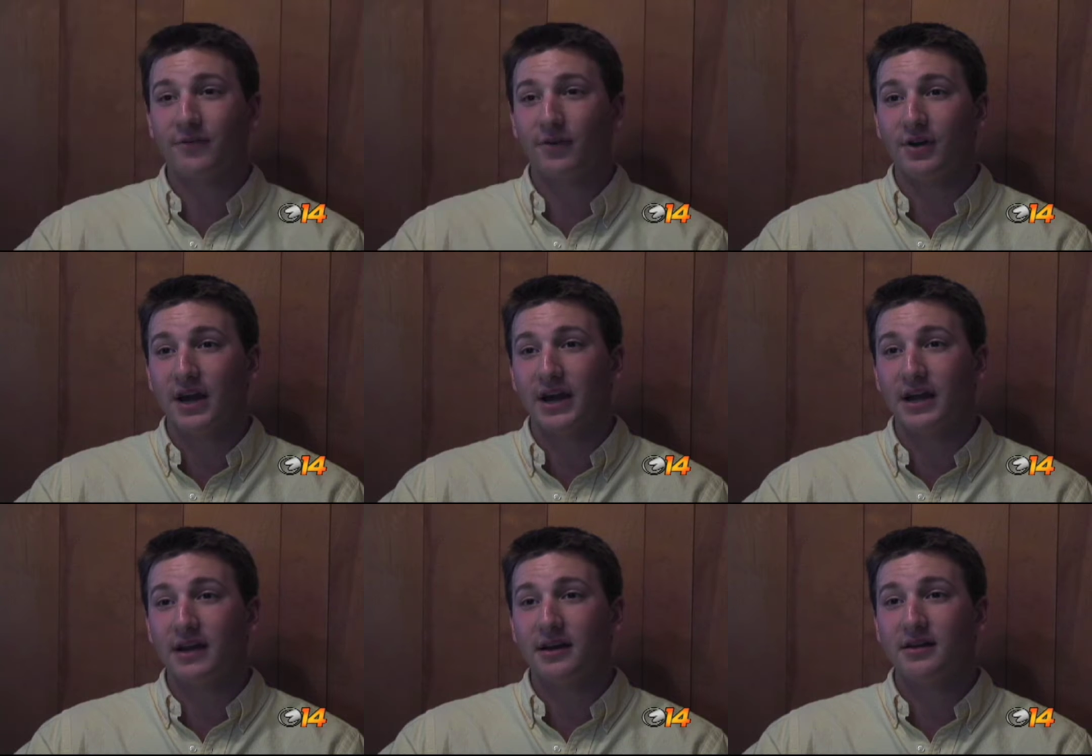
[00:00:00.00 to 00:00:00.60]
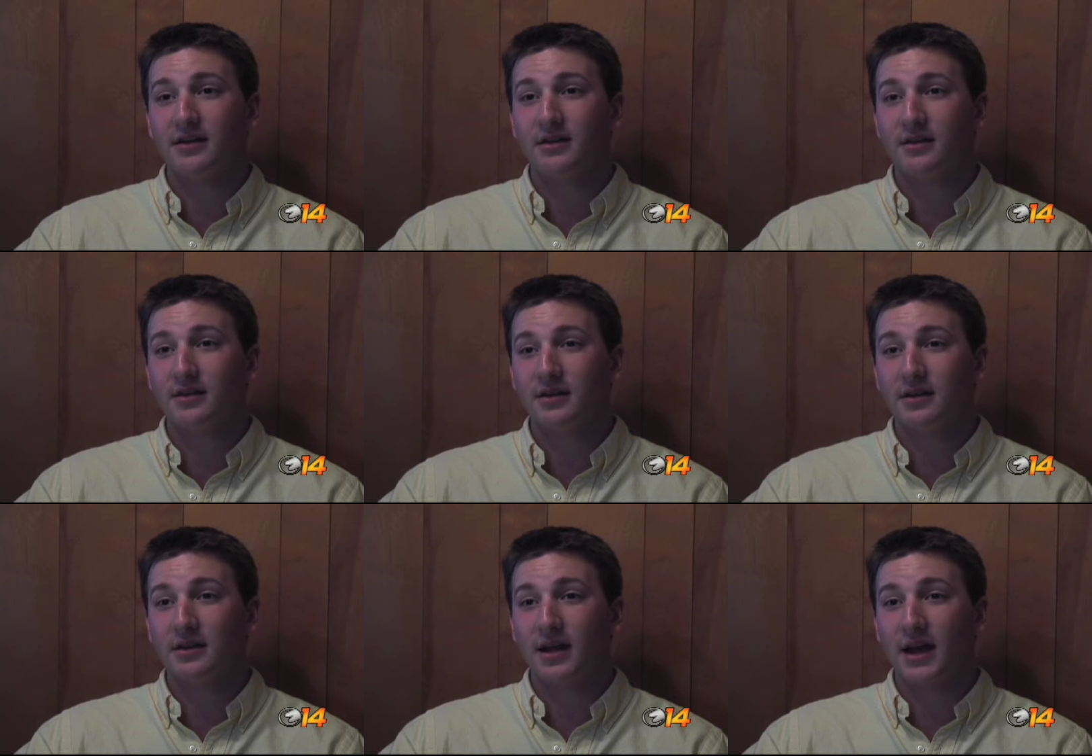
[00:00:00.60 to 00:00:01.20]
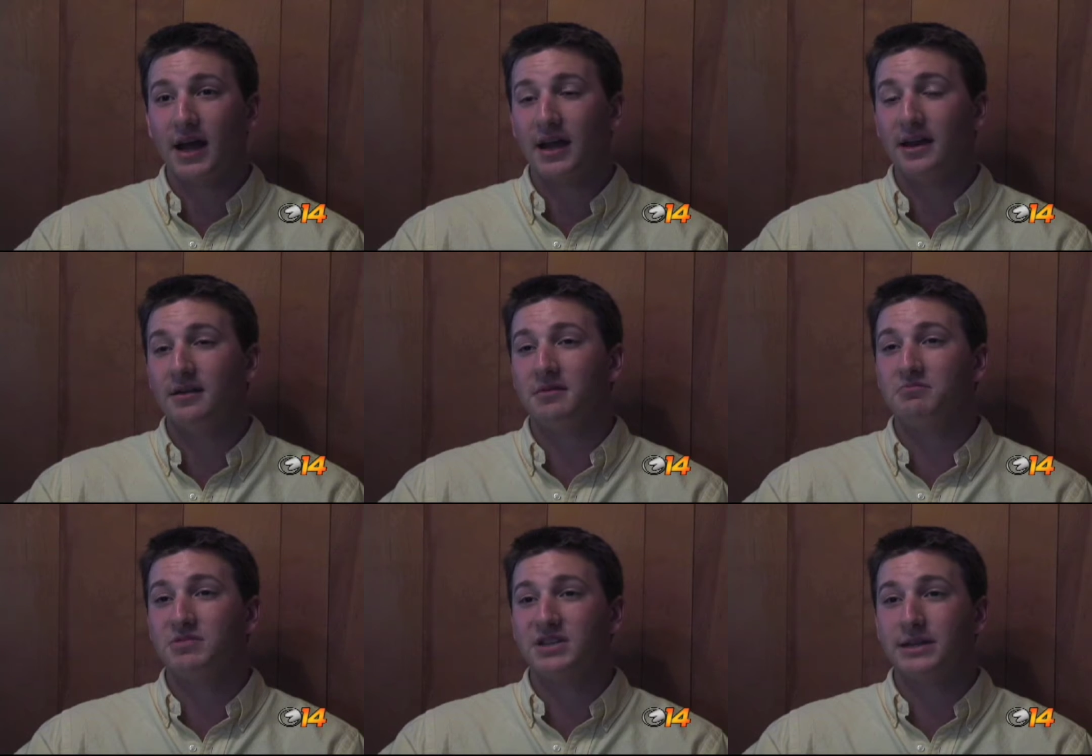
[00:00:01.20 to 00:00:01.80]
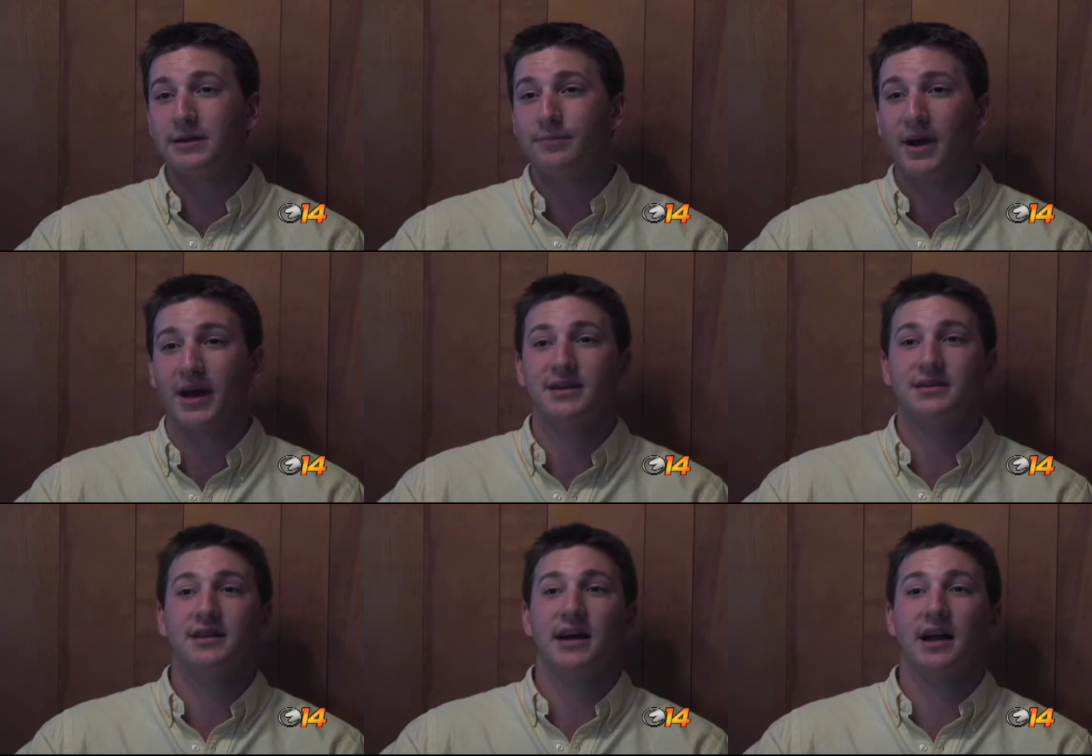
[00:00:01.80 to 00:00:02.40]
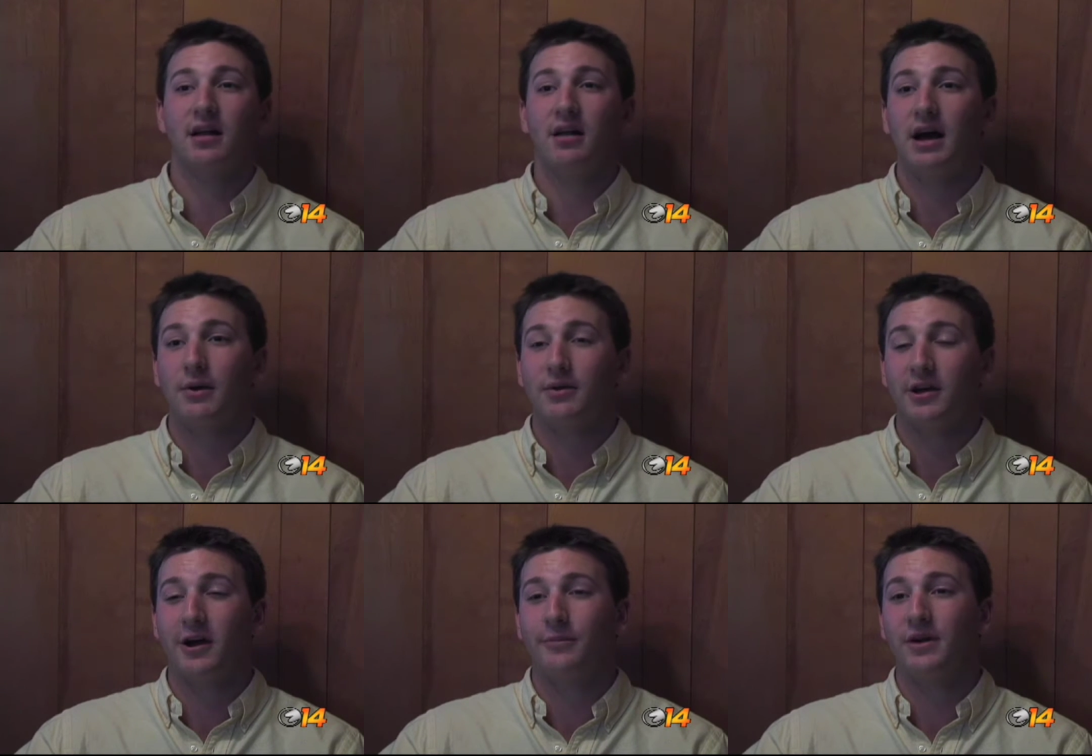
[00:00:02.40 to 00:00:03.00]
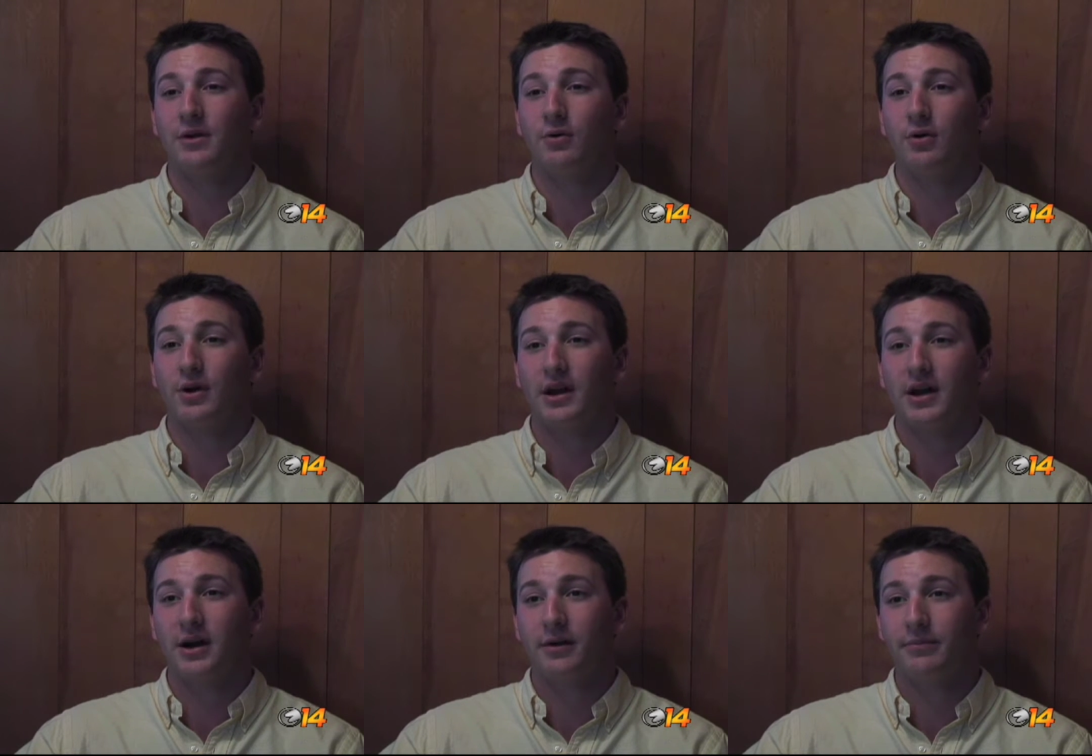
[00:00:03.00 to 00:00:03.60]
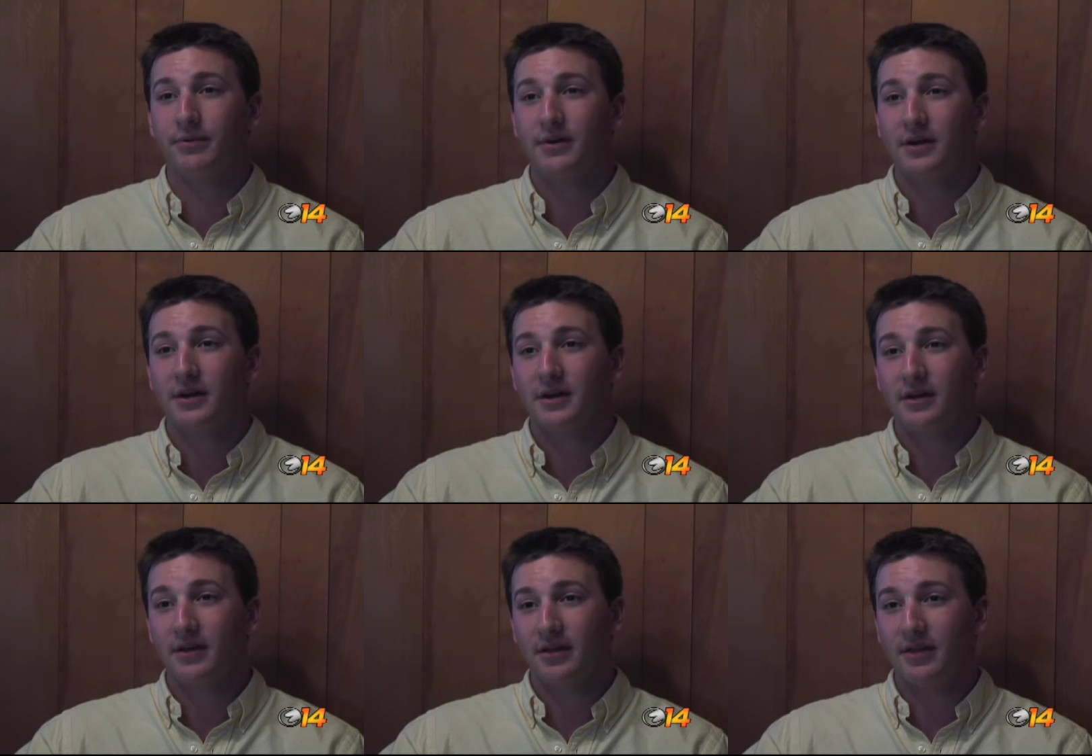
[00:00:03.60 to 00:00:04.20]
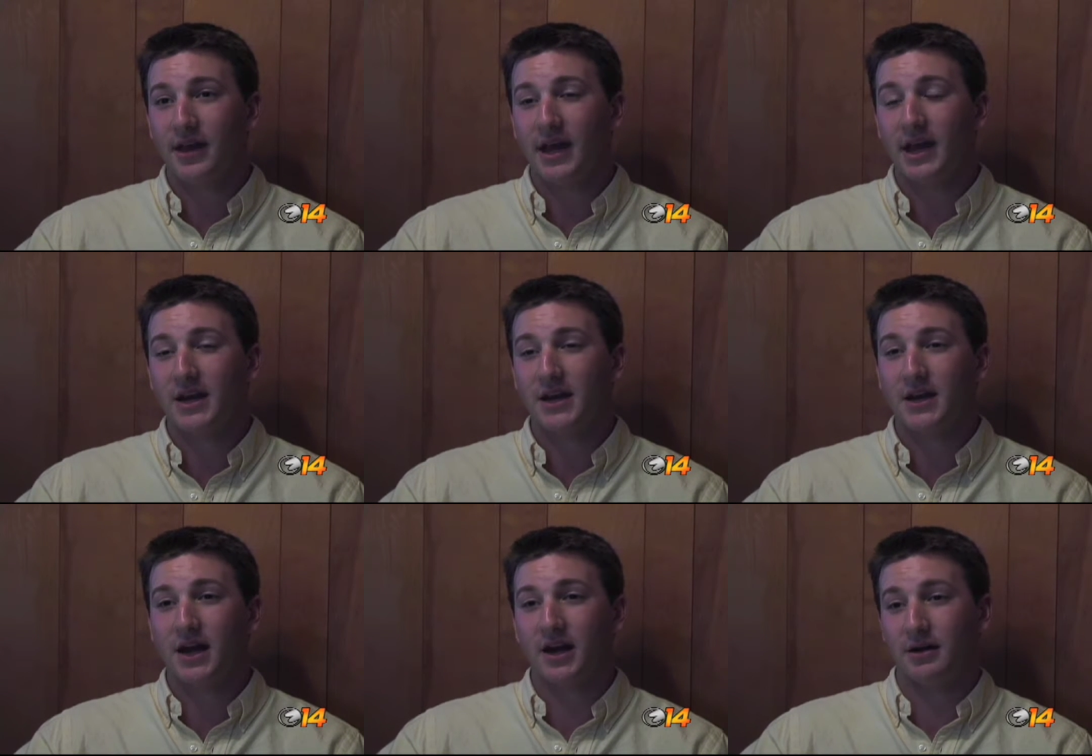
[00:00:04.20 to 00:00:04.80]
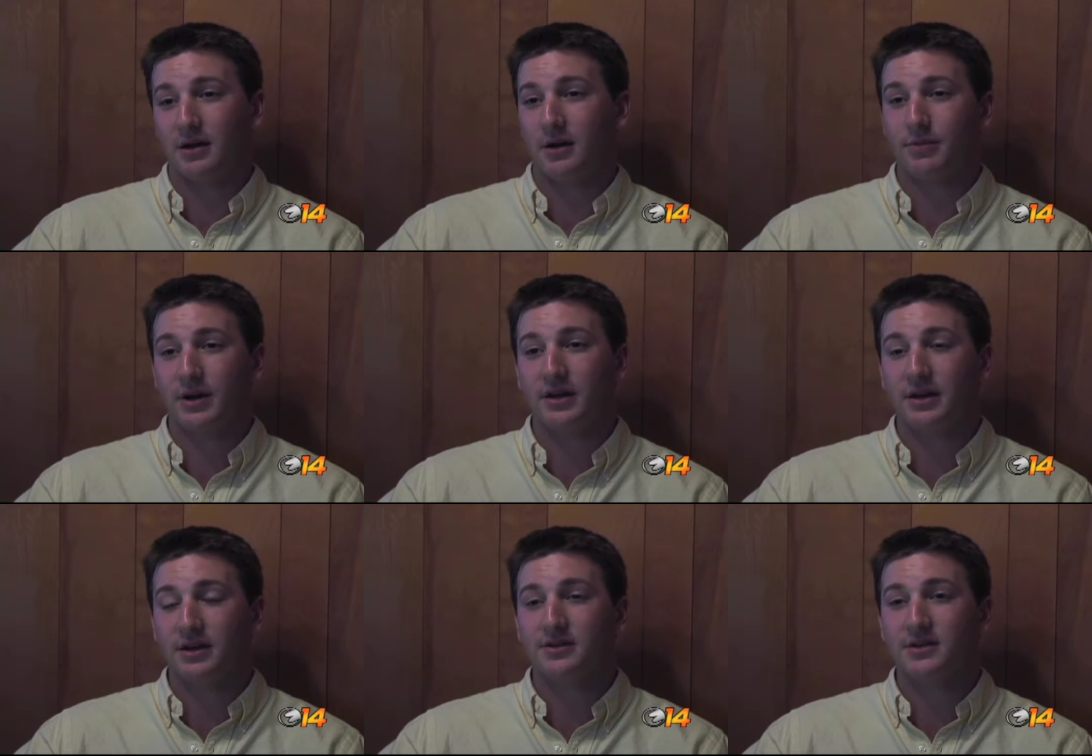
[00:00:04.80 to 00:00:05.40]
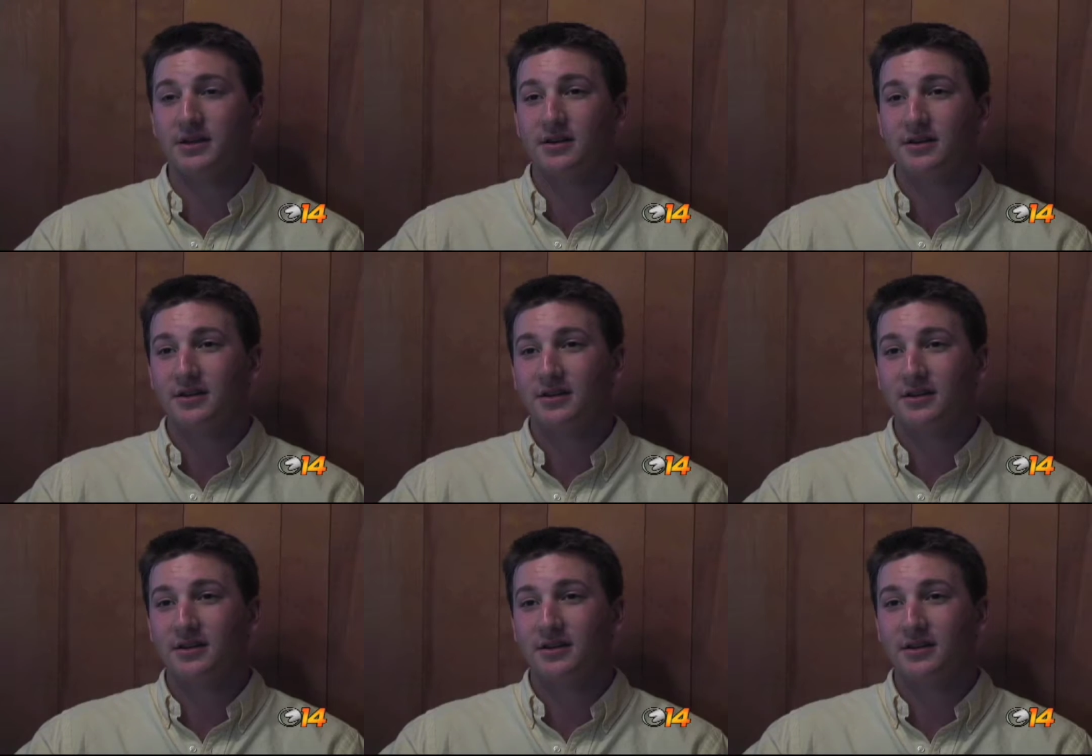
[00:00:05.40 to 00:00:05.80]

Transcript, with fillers: for a night and sleep past 9 o'clock without being woken up, then I'll probably use it.